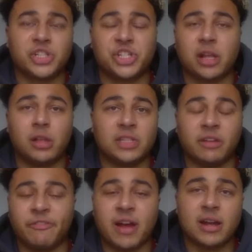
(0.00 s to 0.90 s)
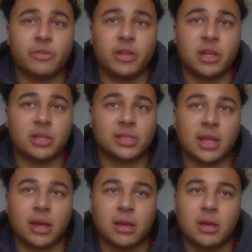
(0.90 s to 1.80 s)
shelves in a factory?" And it's
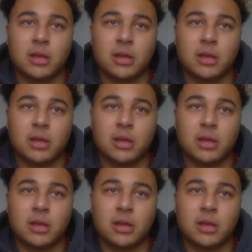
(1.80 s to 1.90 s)
like,